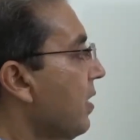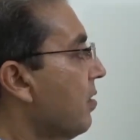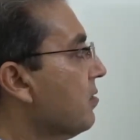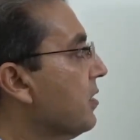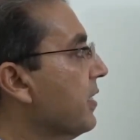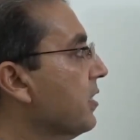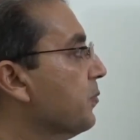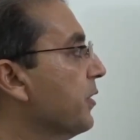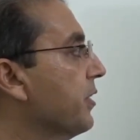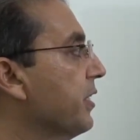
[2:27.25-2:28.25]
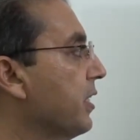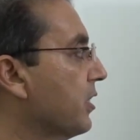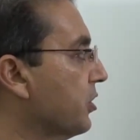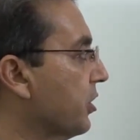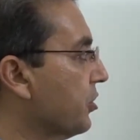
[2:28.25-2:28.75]
Now tricuspid
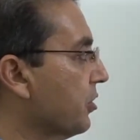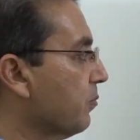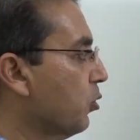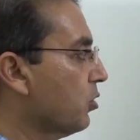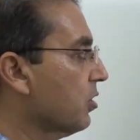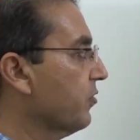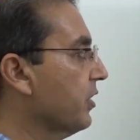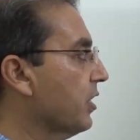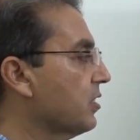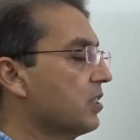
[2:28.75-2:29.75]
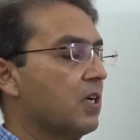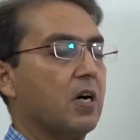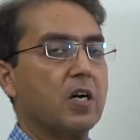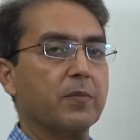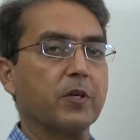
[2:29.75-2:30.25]
regurgitation, most of the cases
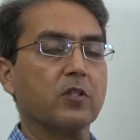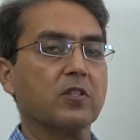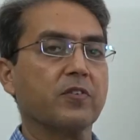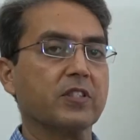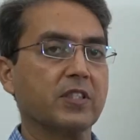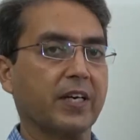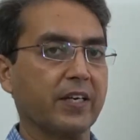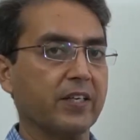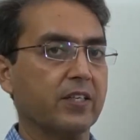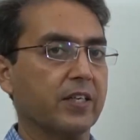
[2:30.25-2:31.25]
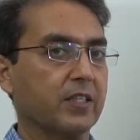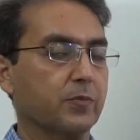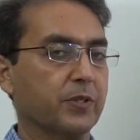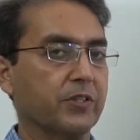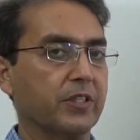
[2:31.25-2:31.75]
are because of a secondary
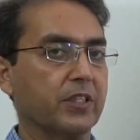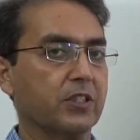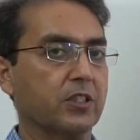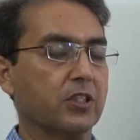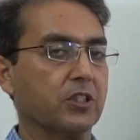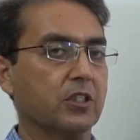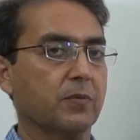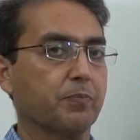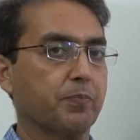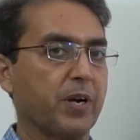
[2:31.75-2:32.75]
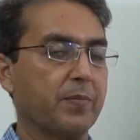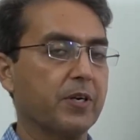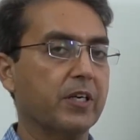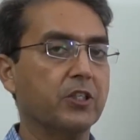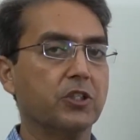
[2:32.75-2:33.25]
tricuspid regurgitation. The
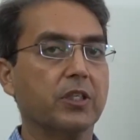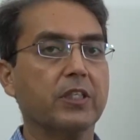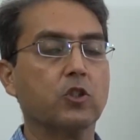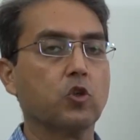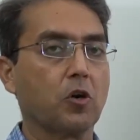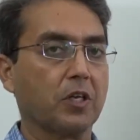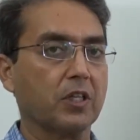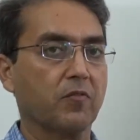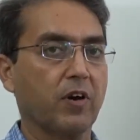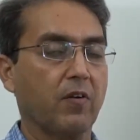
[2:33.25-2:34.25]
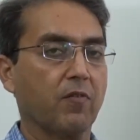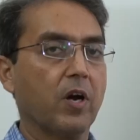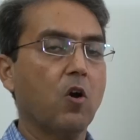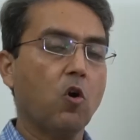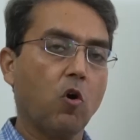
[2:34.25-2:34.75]
primary lesion is not in the valve.
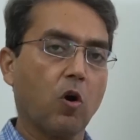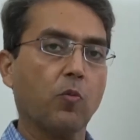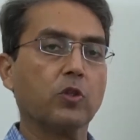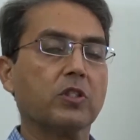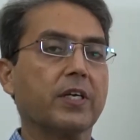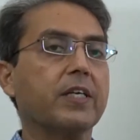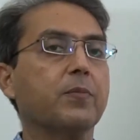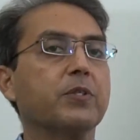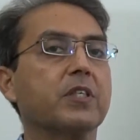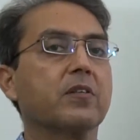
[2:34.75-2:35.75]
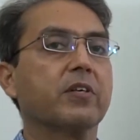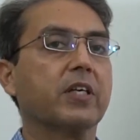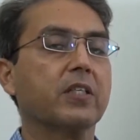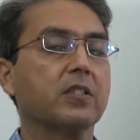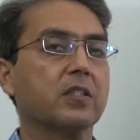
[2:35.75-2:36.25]
Almost 90% of the
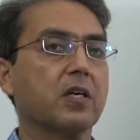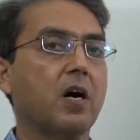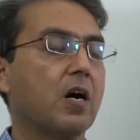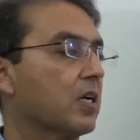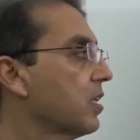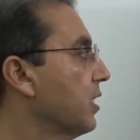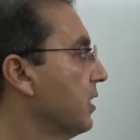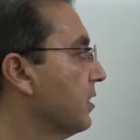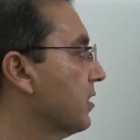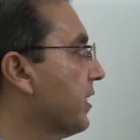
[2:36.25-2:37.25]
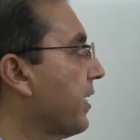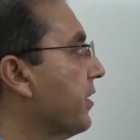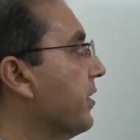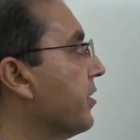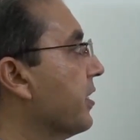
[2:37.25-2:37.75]
cases are
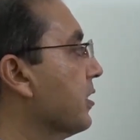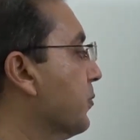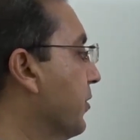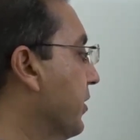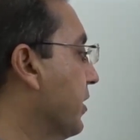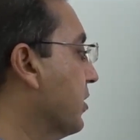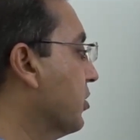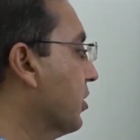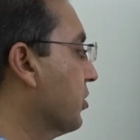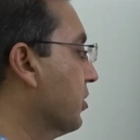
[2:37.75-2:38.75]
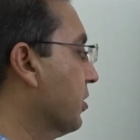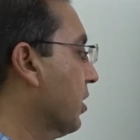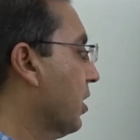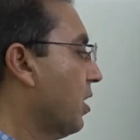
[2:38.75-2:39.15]
secondary tricuspid regurgitation.